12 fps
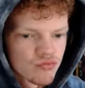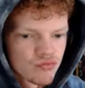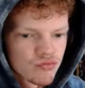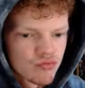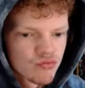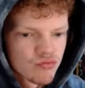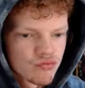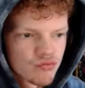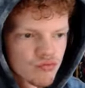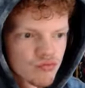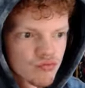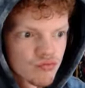
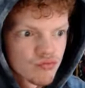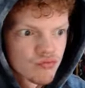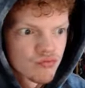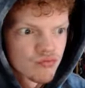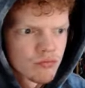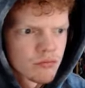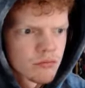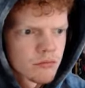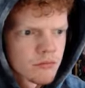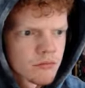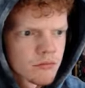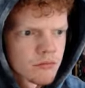
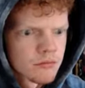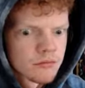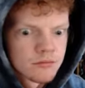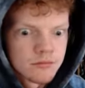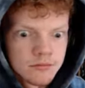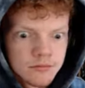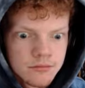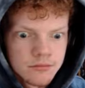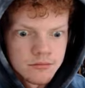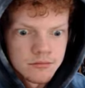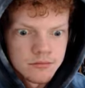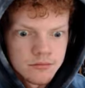
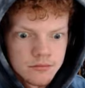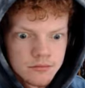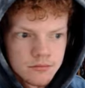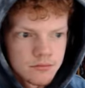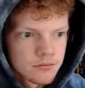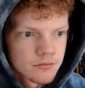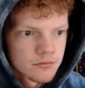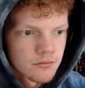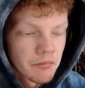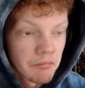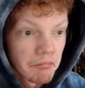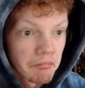
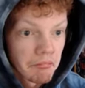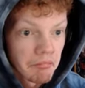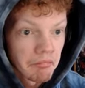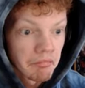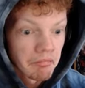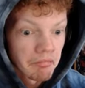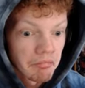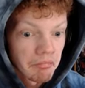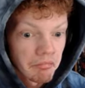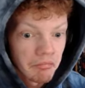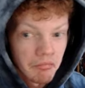[no speech]